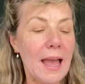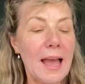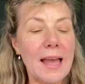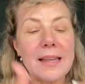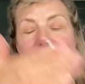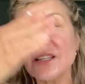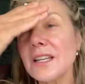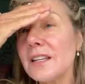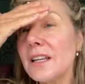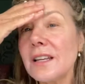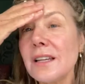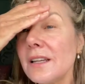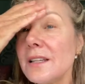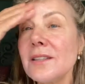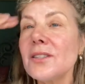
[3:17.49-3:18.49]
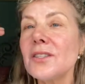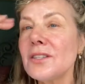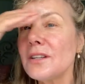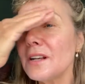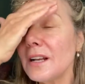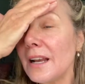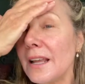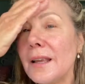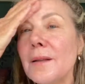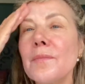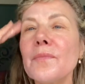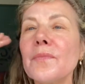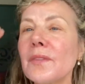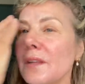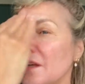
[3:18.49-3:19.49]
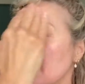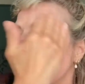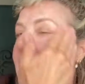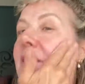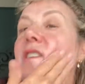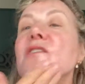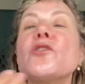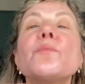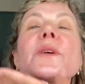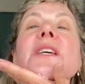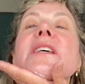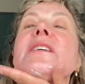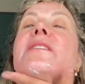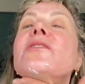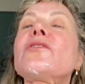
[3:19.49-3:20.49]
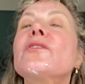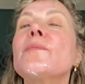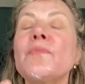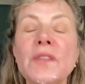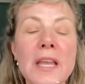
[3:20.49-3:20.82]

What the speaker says: and it instantly disappears.